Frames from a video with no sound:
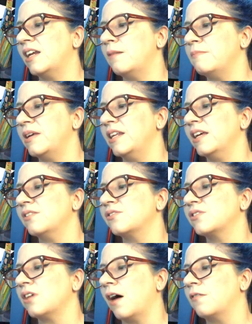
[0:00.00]
an immediate
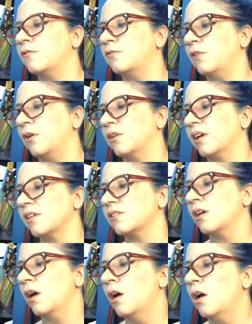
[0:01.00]
soft
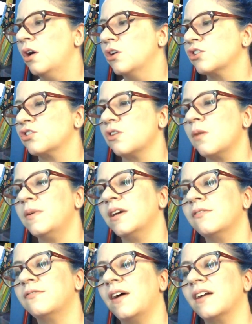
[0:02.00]
focus, strobing
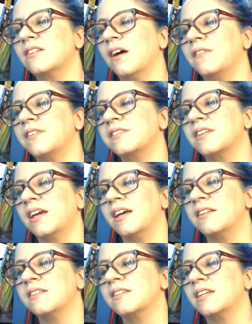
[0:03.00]
effect on the
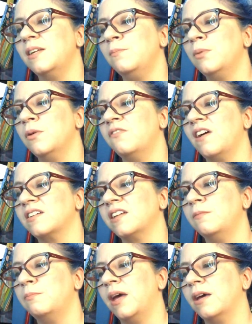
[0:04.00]
skin, skin
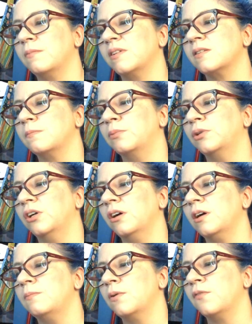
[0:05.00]
perfecting pigments,
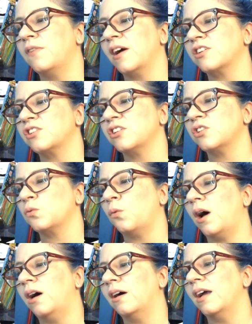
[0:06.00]
blur imperfections,
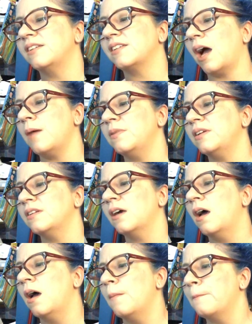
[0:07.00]
while a diamond
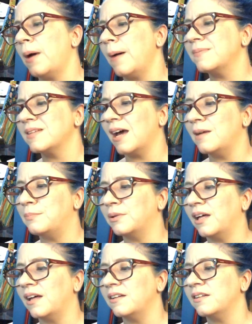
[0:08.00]
peptide
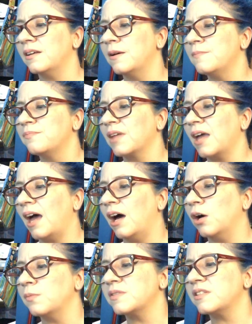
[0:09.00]
blend
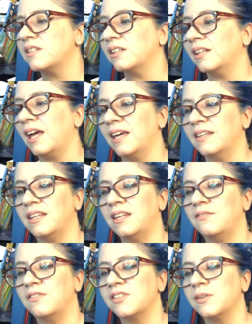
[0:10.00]
helps delay
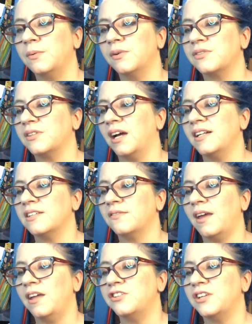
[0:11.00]
the visible signs
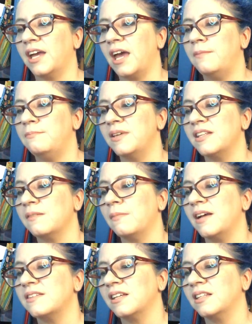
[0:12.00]
of aging and
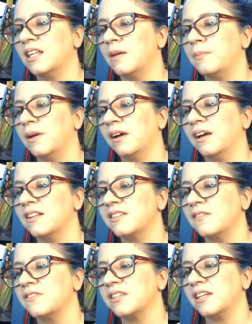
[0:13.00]
minimizing the appearance
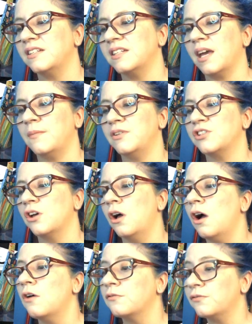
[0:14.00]
of skin damage
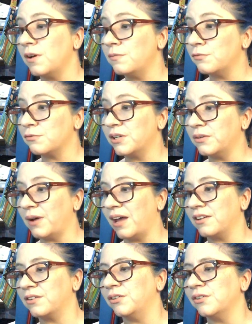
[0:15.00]
from free
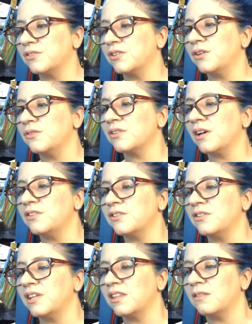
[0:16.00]
radicals. Use
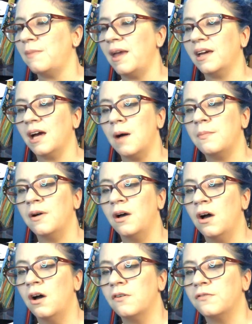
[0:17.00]
underneath makeup
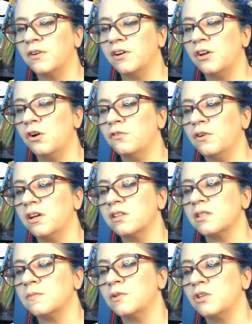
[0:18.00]
for an overall
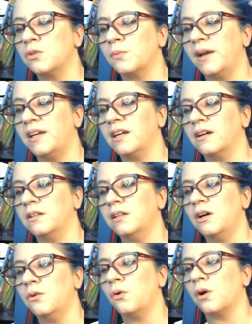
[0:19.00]
smooth radiant
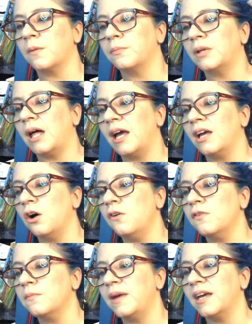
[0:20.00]
glow, or apply
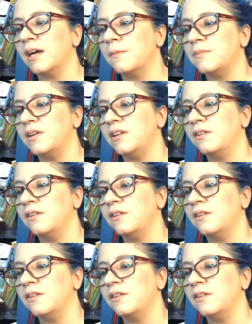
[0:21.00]
over makeup